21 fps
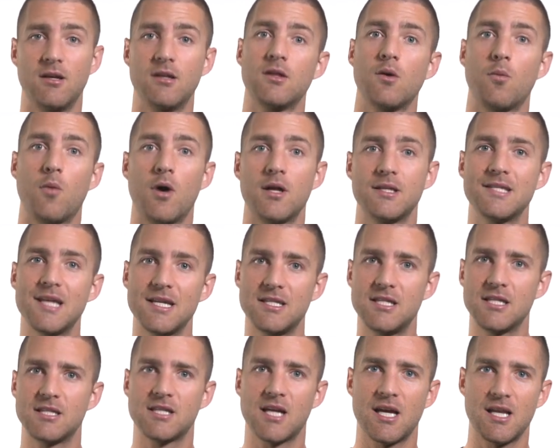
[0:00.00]
the ones that
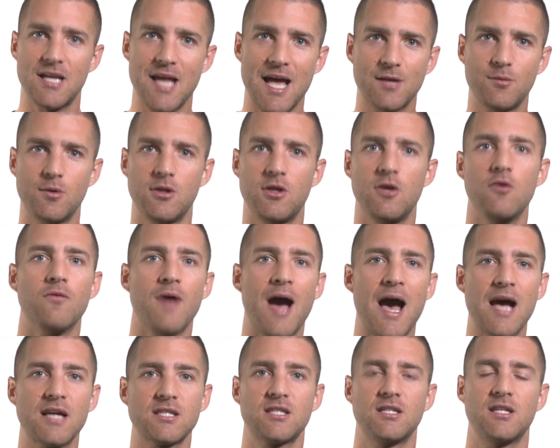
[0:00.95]
just connect with you
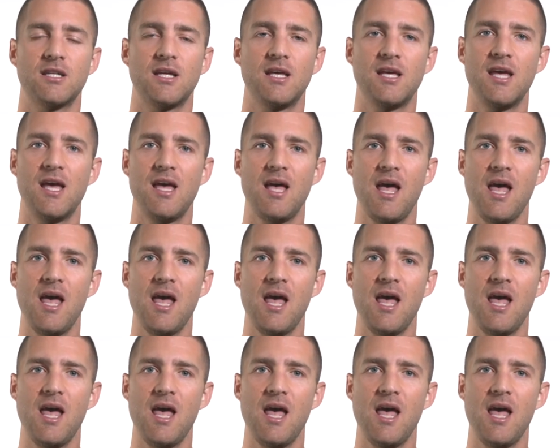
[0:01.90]
rationally